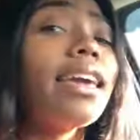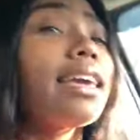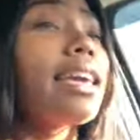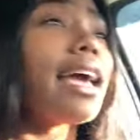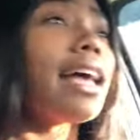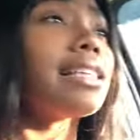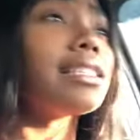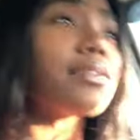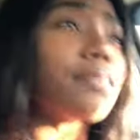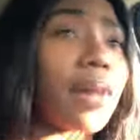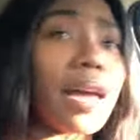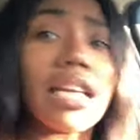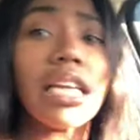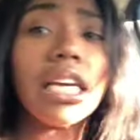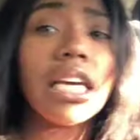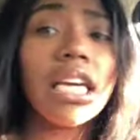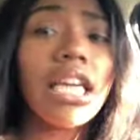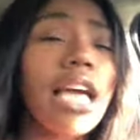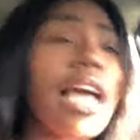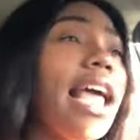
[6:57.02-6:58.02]
he has money
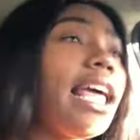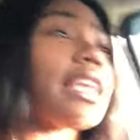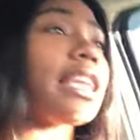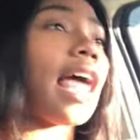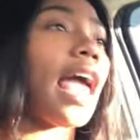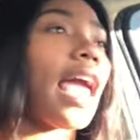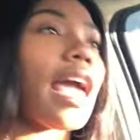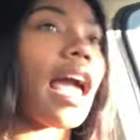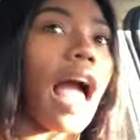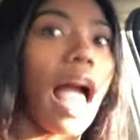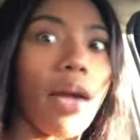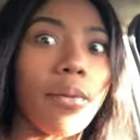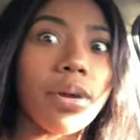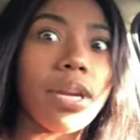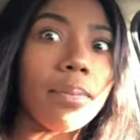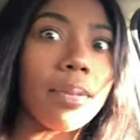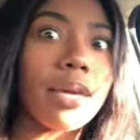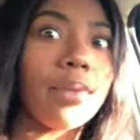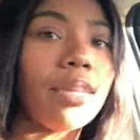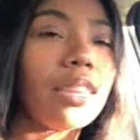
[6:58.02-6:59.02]
and like I want
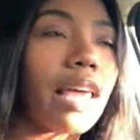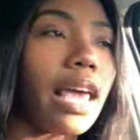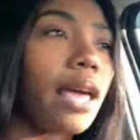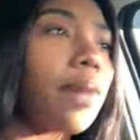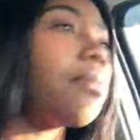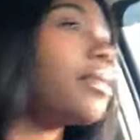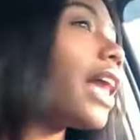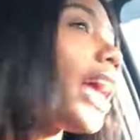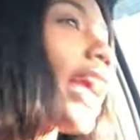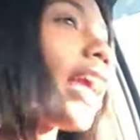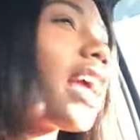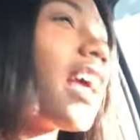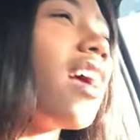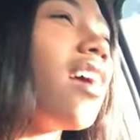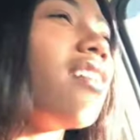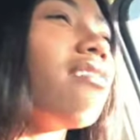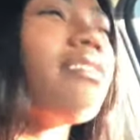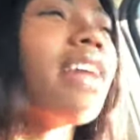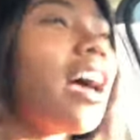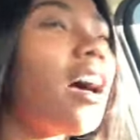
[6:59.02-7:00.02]
to be with him. Like,
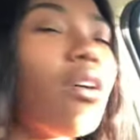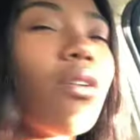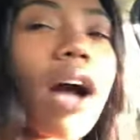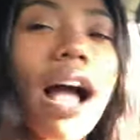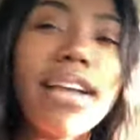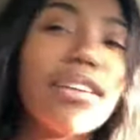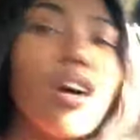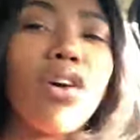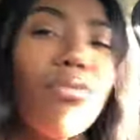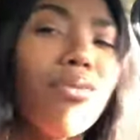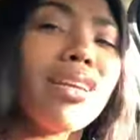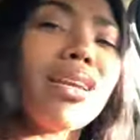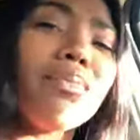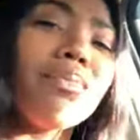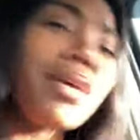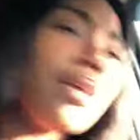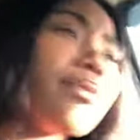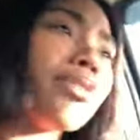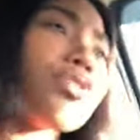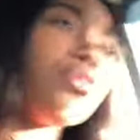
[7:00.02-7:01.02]
no, I don't want to
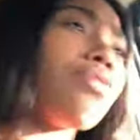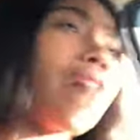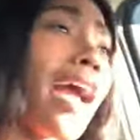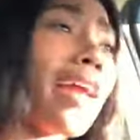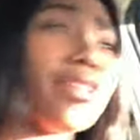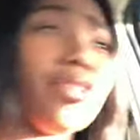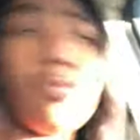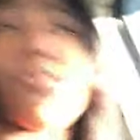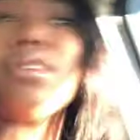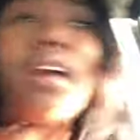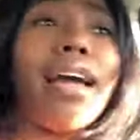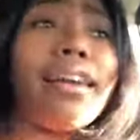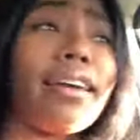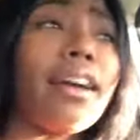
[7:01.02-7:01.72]
be with you. I do not